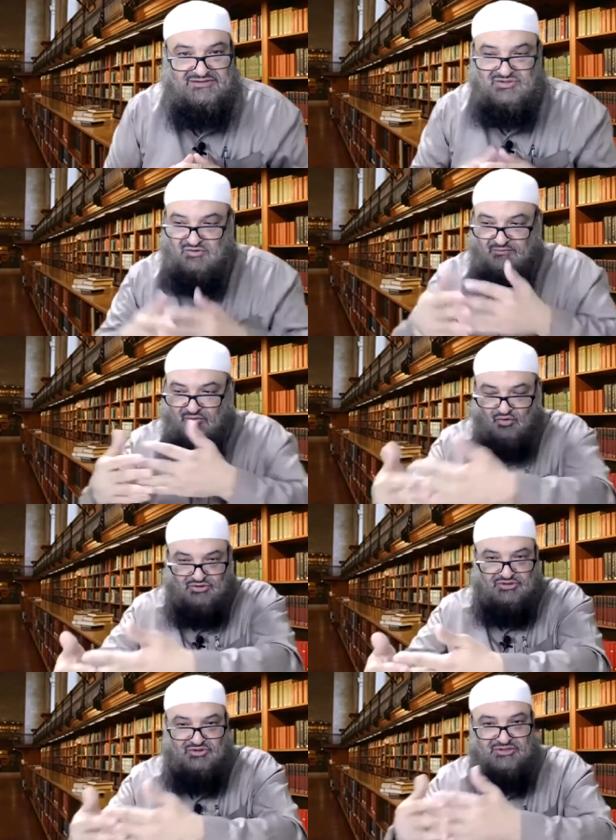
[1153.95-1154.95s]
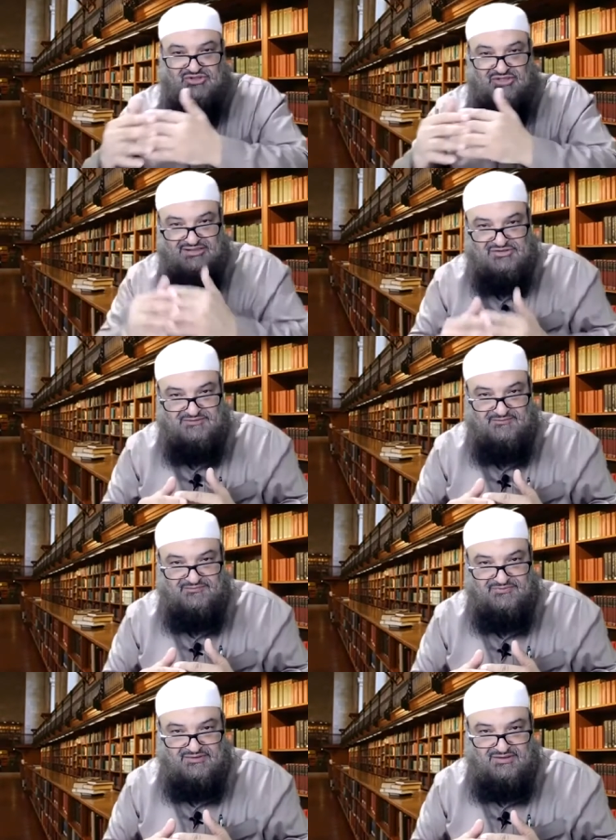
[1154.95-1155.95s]
So you brought it to the judge
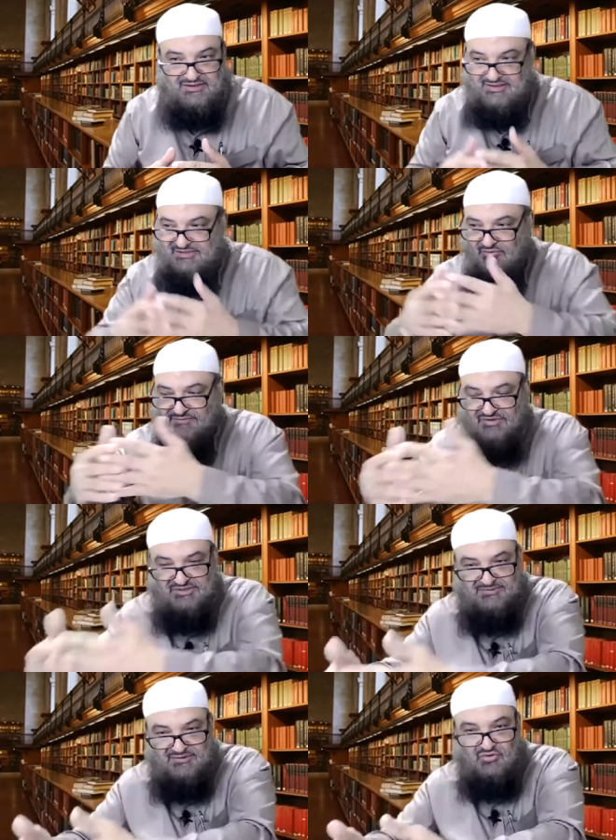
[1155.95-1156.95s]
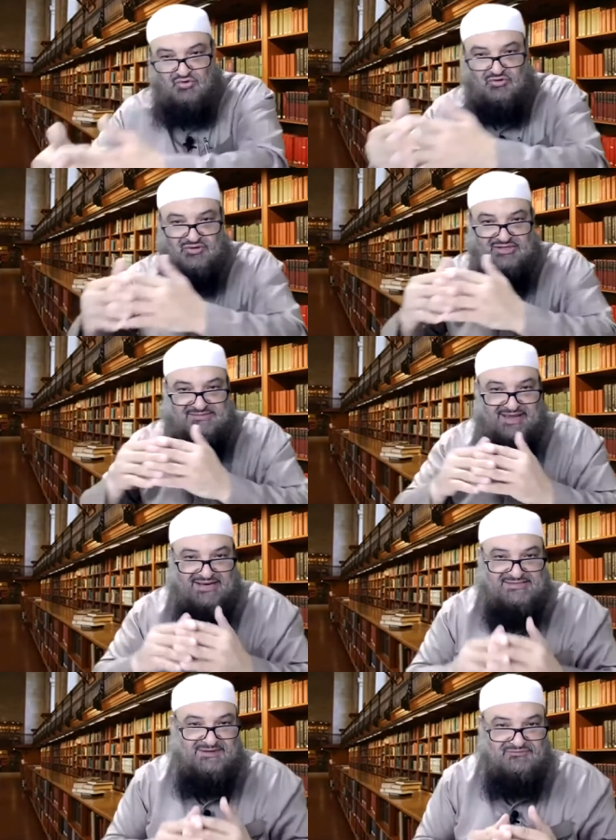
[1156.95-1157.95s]
this woman she's been caught or this
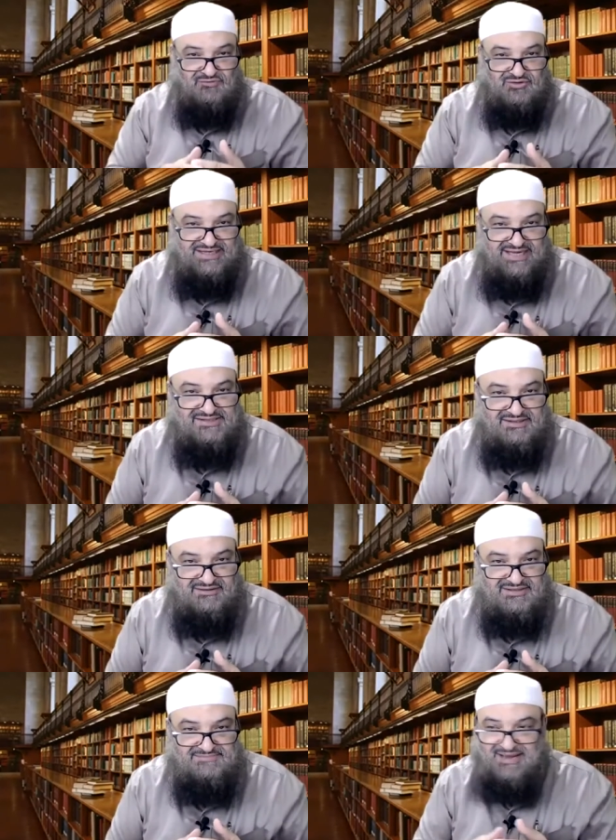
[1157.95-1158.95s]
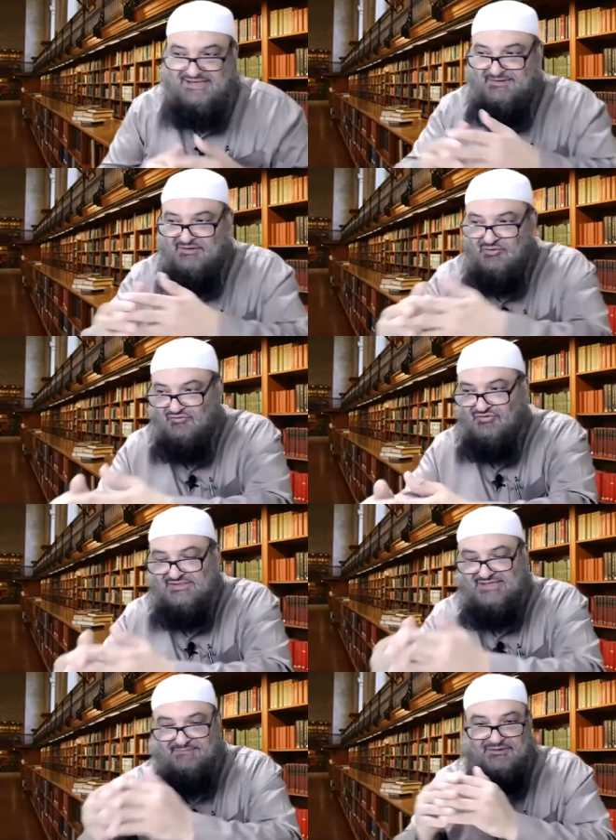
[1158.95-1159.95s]
man is being fornicating this man is being caught for
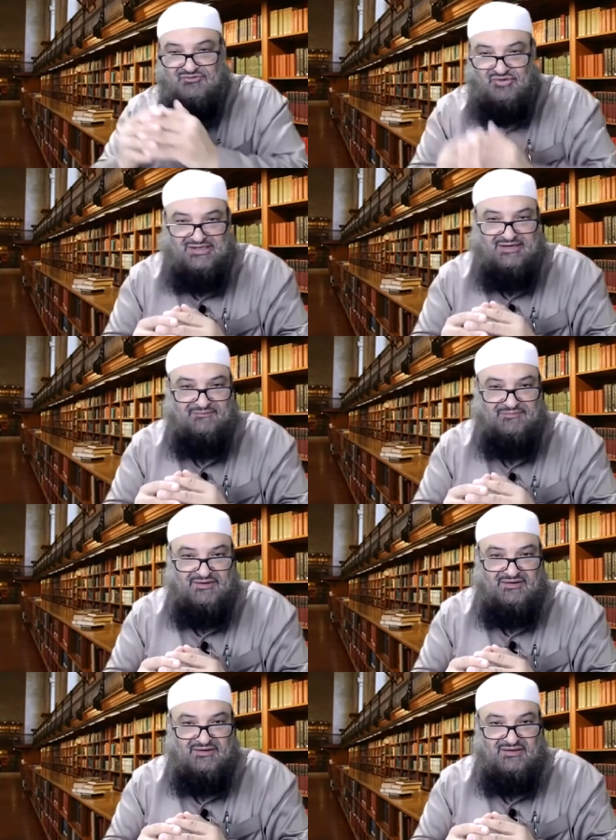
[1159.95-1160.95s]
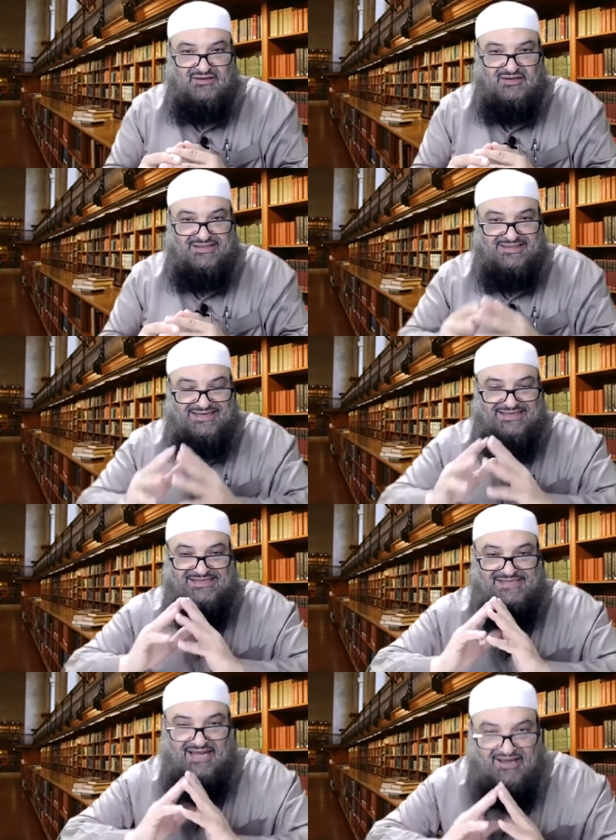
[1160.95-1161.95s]
example drinking then it
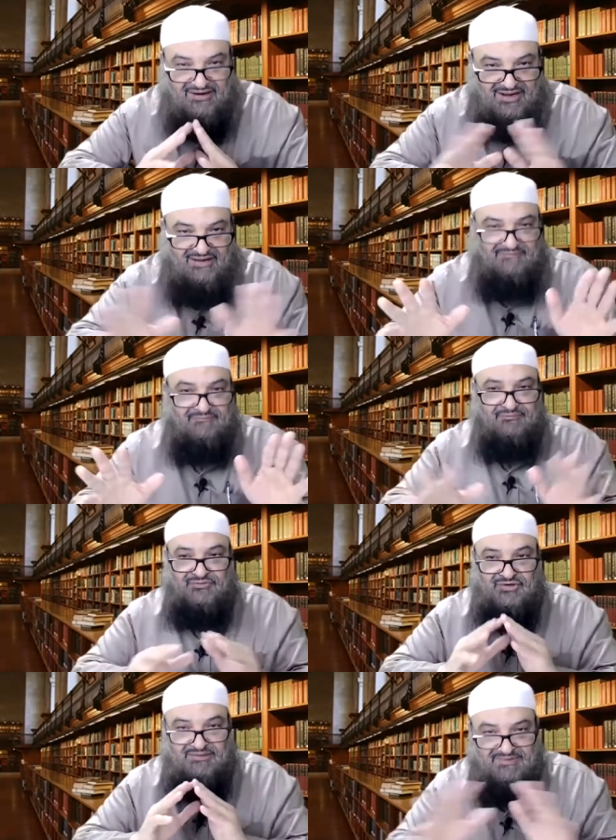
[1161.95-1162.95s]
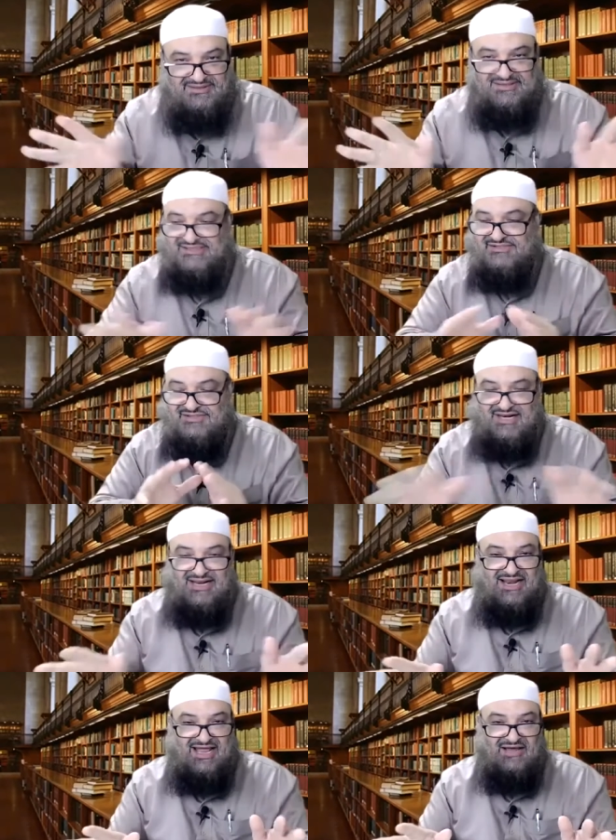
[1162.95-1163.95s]
is haram prohibited is not
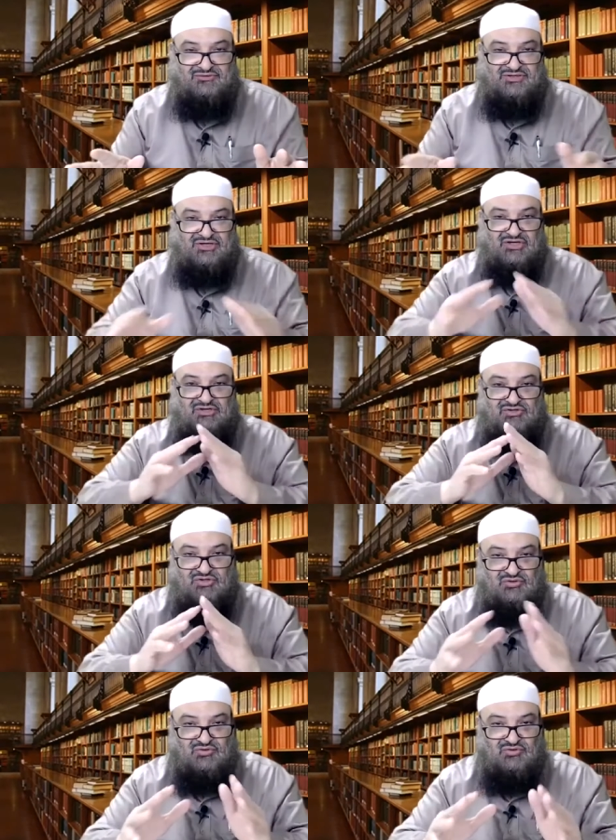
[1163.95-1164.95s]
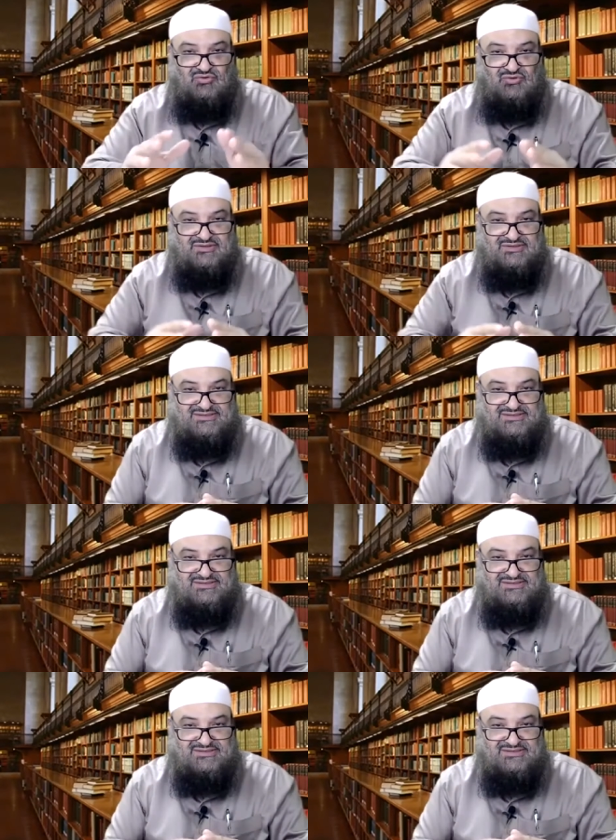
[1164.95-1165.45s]
allowed to